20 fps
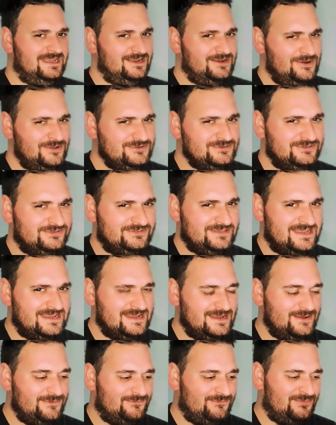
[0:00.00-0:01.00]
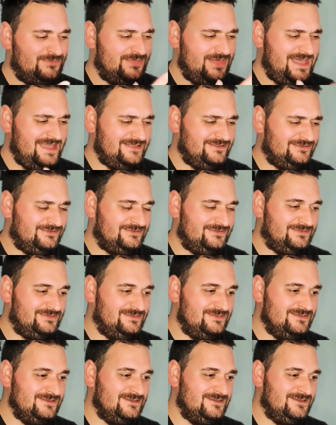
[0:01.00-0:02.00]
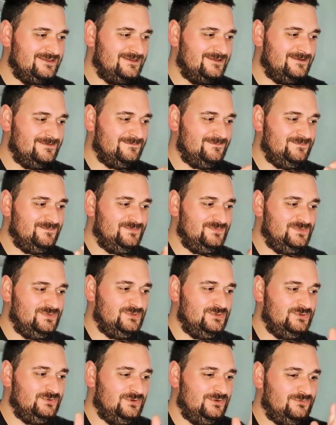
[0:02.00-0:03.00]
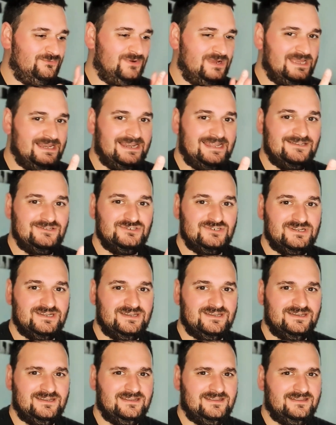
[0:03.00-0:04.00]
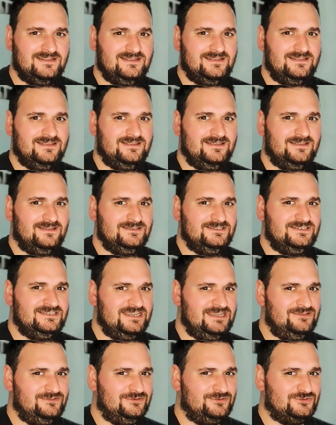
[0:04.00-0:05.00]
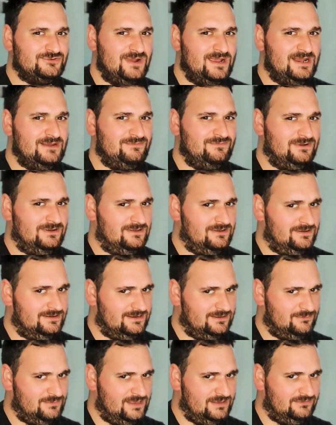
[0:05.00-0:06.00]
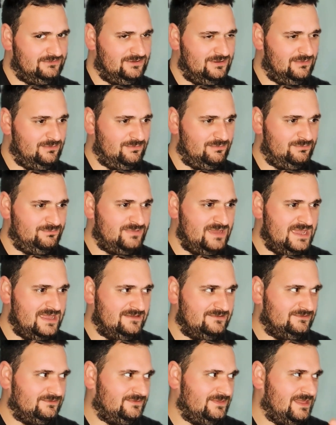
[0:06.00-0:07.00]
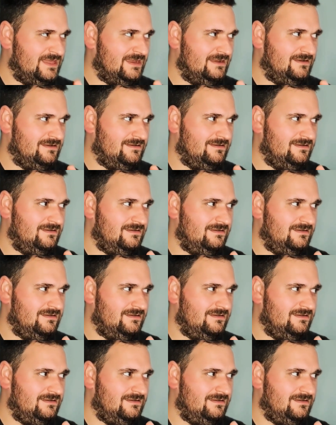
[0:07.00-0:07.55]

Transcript: And can I just say, if that's the new Unreal Engine teaser trailer for Lionel Messi and Pez, then